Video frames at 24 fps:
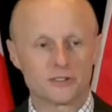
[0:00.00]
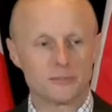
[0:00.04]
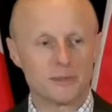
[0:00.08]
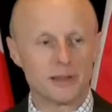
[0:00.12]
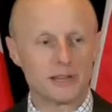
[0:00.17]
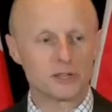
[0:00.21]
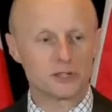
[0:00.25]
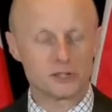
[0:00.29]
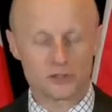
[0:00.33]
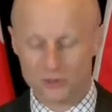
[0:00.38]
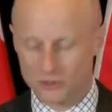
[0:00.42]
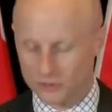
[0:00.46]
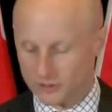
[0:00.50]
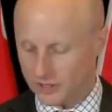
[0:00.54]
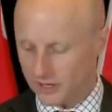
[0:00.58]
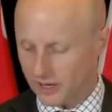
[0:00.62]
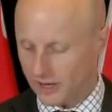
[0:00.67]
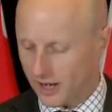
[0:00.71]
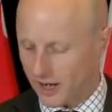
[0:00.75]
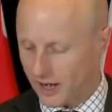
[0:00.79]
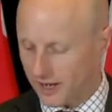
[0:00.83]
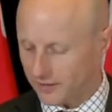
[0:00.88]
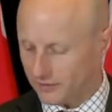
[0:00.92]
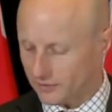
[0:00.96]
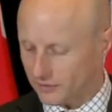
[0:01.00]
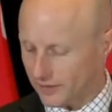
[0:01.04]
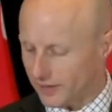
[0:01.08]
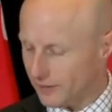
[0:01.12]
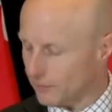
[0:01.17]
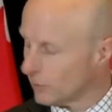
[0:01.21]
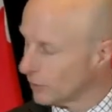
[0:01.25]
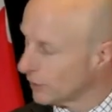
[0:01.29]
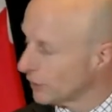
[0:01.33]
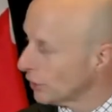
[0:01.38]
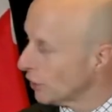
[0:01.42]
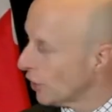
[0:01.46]
to make sure that I say
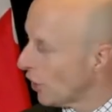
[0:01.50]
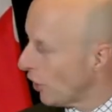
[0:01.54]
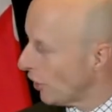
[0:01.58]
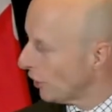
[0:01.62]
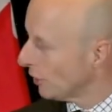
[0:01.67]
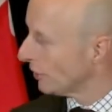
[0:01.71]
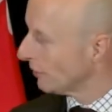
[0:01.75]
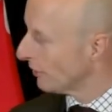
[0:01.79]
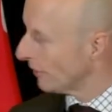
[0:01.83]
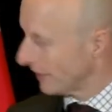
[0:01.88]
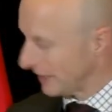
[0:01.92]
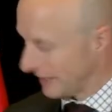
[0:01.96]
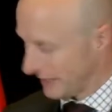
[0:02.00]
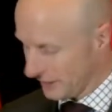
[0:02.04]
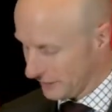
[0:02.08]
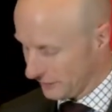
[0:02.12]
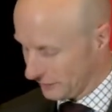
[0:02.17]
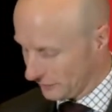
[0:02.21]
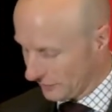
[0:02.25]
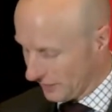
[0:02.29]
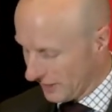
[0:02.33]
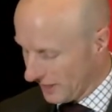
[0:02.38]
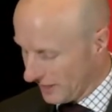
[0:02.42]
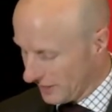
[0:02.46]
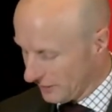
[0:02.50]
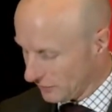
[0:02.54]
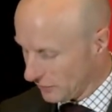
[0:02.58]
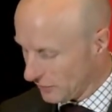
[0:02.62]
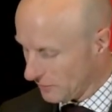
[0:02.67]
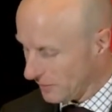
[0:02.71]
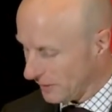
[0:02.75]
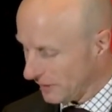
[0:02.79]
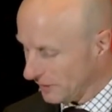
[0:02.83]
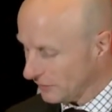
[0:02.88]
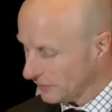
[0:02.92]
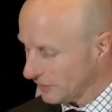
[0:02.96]
what an honor it is
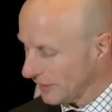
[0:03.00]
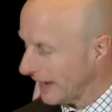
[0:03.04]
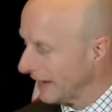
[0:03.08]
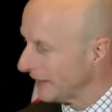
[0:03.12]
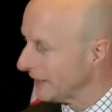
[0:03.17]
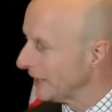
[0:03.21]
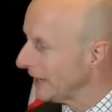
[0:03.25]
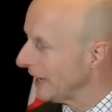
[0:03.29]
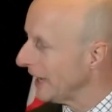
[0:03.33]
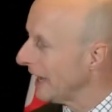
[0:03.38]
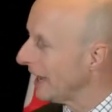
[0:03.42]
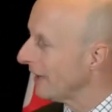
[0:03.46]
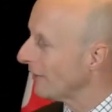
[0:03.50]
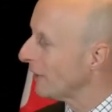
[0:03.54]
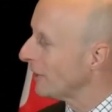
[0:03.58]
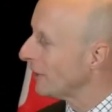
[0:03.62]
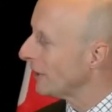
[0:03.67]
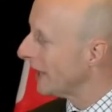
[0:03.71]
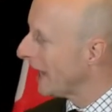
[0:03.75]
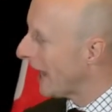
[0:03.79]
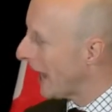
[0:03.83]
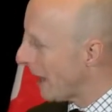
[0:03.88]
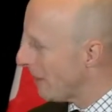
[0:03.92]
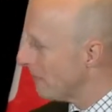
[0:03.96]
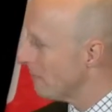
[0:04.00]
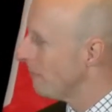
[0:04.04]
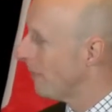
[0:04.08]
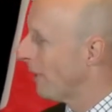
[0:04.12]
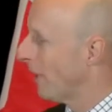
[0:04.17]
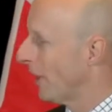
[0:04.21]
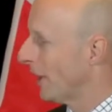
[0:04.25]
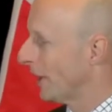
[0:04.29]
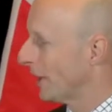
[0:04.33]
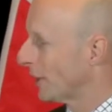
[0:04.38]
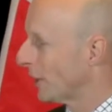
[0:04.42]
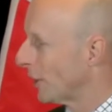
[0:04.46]
to be standing here at the
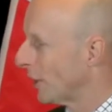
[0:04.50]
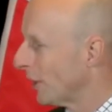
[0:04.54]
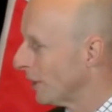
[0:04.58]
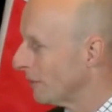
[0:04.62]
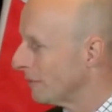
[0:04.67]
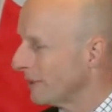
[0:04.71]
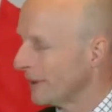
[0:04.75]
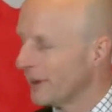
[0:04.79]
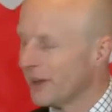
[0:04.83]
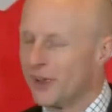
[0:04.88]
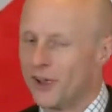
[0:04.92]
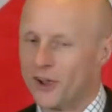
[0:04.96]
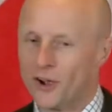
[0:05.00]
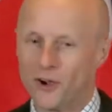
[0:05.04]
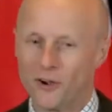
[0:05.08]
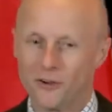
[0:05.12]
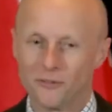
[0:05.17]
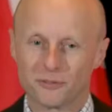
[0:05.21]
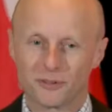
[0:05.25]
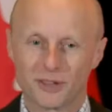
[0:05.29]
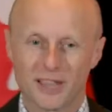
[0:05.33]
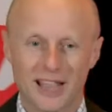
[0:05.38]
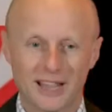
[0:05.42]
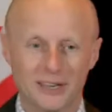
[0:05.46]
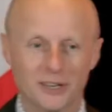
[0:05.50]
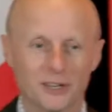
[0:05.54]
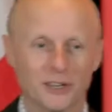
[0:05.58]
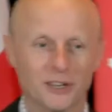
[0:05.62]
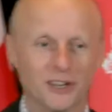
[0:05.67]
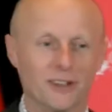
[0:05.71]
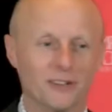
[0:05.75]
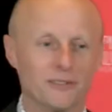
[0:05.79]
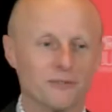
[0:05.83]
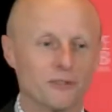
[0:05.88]
Empire Club of Canada.